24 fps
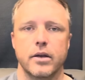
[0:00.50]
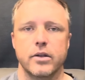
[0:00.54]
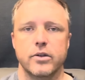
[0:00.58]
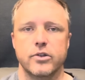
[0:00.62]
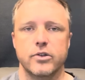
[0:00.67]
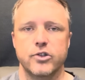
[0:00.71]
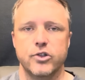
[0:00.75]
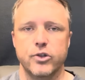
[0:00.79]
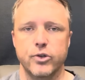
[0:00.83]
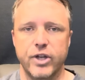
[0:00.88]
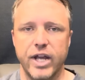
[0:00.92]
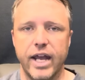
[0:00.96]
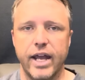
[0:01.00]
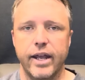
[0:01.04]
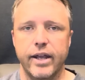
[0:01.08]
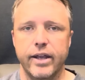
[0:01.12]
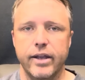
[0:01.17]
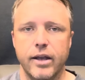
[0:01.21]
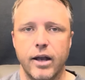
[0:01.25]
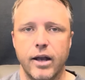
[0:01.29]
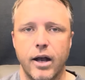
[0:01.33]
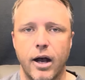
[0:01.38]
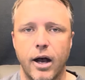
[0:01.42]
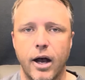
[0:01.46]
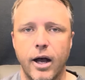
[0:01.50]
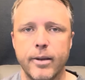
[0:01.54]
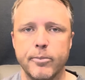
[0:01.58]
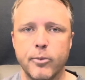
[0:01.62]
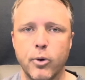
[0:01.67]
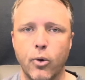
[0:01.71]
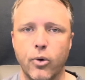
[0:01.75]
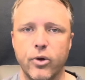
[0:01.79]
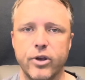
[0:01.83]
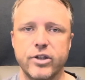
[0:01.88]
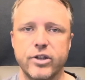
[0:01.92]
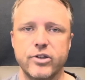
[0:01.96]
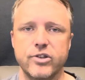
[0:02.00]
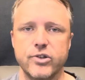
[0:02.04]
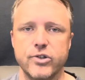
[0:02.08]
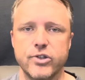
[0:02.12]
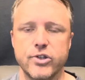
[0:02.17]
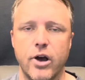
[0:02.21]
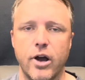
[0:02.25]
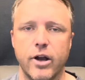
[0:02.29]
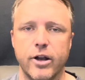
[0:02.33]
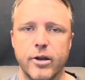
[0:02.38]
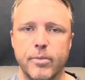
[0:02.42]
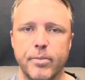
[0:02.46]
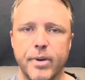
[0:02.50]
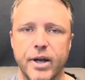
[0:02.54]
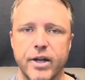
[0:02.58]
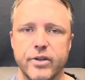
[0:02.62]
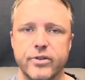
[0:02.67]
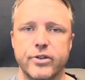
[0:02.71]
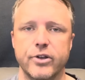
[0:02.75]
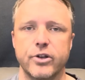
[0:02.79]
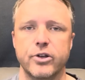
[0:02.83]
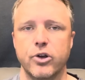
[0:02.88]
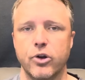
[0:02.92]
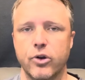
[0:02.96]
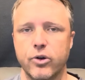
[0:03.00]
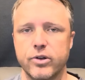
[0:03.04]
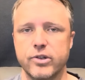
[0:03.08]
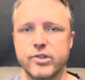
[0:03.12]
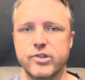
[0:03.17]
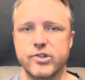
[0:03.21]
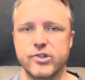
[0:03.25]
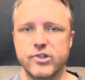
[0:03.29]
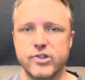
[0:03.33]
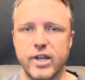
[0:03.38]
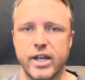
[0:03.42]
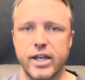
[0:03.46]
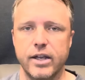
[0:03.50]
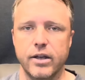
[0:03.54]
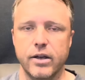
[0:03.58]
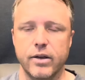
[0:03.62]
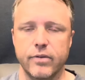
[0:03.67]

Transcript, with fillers: Today, I'm going to talk about the current state